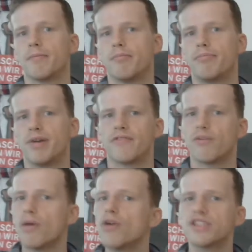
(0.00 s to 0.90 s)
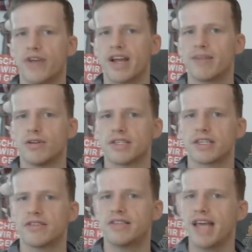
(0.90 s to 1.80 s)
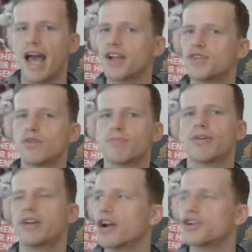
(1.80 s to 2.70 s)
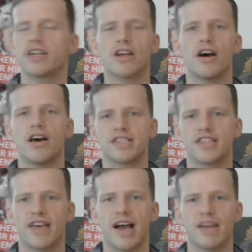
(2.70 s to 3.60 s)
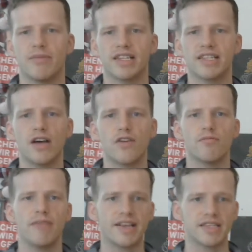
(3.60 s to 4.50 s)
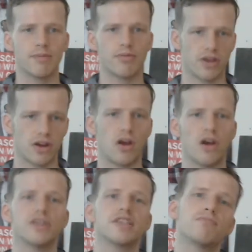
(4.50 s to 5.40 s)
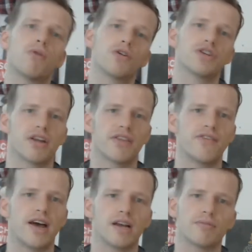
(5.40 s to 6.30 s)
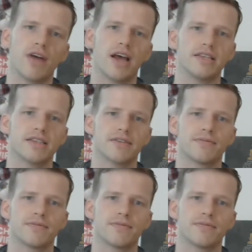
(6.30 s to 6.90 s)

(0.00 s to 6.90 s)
But for most tradables, the actual production cost of the item itself makes up the largest portion of the final price.